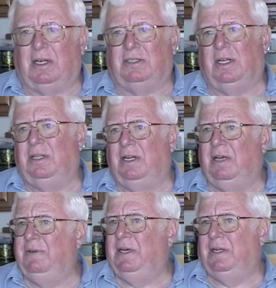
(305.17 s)
like I said, the
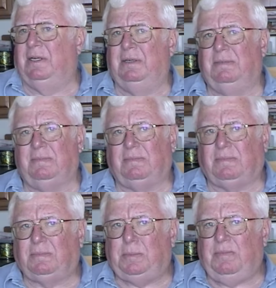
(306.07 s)
Navy had a
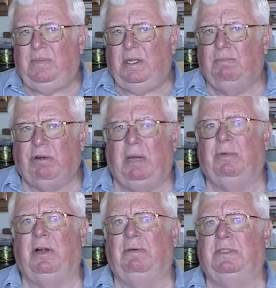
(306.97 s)

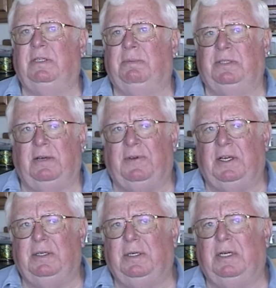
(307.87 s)
primarily was in the
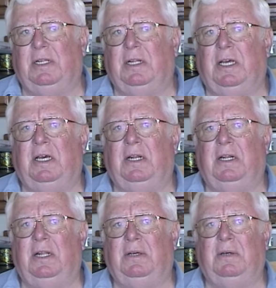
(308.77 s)
Pacific, and then they
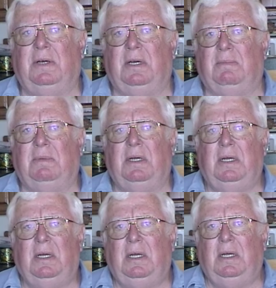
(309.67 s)
had another. Um,
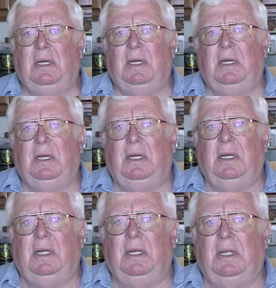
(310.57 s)

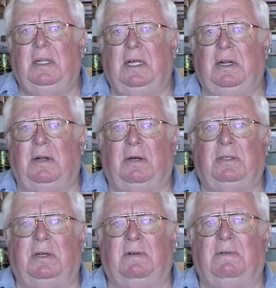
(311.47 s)
they had an
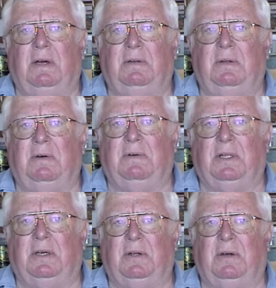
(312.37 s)
alternate route
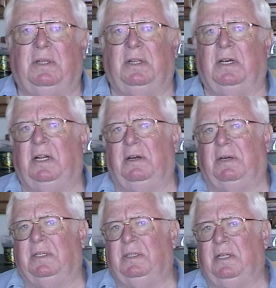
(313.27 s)
over there north of the
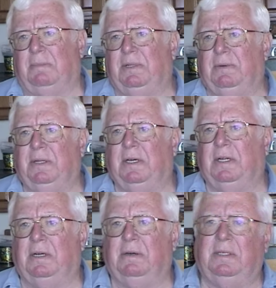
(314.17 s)
Canaries, like between the
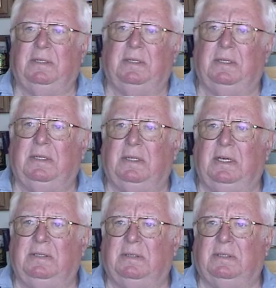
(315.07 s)
Canaries and
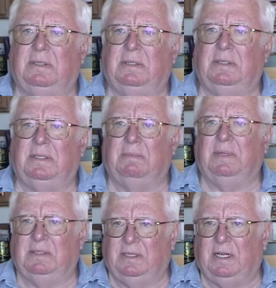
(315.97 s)
the Azores,
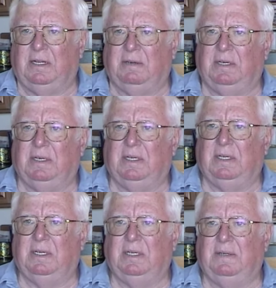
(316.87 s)
someplace in that area
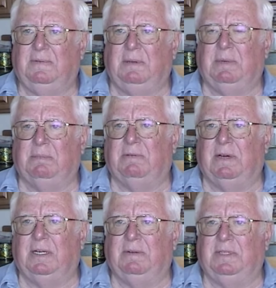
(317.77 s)
if I remember
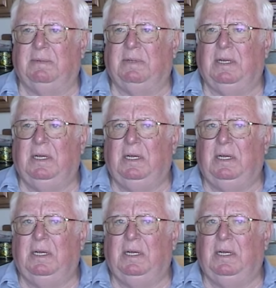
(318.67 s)
right, I've seen.